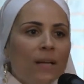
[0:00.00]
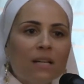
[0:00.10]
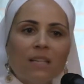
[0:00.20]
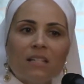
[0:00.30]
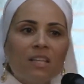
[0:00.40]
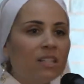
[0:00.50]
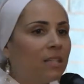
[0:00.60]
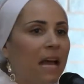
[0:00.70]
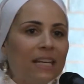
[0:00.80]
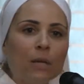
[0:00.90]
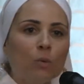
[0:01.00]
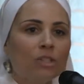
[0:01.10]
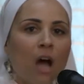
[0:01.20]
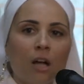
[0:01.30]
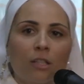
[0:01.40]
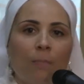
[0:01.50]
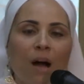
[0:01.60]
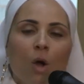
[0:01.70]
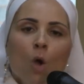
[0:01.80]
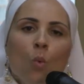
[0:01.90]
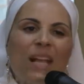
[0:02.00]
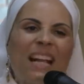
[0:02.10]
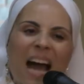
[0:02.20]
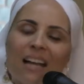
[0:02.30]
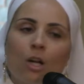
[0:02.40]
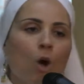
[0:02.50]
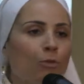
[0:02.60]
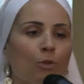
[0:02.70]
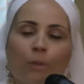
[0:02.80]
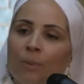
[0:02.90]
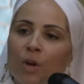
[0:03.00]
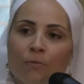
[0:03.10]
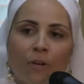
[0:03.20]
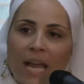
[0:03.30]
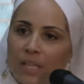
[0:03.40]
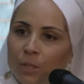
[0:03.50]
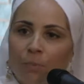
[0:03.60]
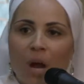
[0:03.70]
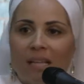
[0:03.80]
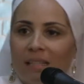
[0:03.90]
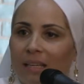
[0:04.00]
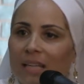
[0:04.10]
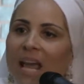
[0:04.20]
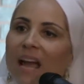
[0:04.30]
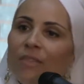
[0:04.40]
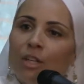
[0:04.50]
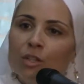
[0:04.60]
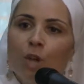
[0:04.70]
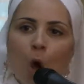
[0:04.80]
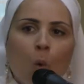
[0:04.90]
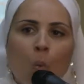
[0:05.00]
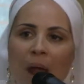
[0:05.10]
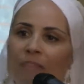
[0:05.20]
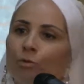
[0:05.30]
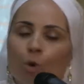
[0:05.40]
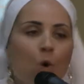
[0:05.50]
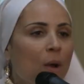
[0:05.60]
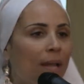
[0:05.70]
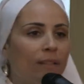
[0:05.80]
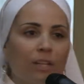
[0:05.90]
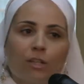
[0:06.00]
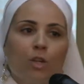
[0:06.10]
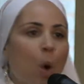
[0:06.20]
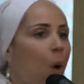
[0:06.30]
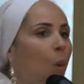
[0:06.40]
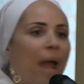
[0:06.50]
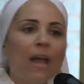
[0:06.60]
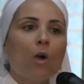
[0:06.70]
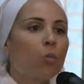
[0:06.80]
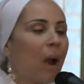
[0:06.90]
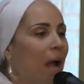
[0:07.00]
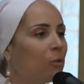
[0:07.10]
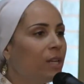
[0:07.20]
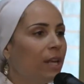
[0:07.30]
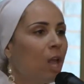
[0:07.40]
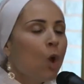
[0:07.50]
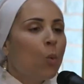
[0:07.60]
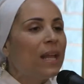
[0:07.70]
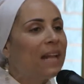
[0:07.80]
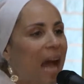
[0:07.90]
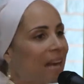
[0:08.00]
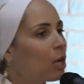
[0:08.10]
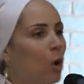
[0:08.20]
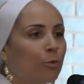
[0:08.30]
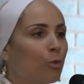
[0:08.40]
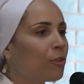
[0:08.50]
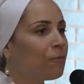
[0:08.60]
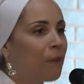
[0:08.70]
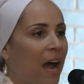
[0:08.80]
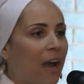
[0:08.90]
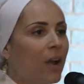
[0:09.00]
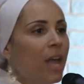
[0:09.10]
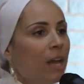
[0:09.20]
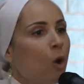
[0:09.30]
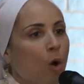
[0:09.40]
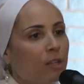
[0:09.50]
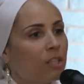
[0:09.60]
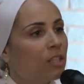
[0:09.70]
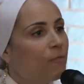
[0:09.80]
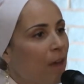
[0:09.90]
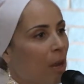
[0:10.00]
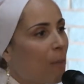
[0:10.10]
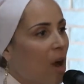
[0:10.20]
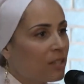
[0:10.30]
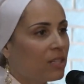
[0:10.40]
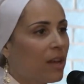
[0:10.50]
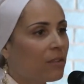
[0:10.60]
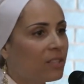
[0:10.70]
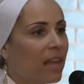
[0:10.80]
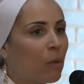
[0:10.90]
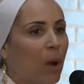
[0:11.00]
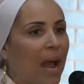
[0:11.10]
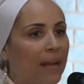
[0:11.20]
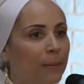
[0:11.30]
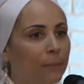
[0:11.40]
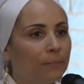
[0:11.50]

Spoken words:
Because as Sister Dyniqua talked about, we got to go through the purification process. And there's no way through it. There's no way around it. We got to go through the fire in order to develop ourselves. Is that right?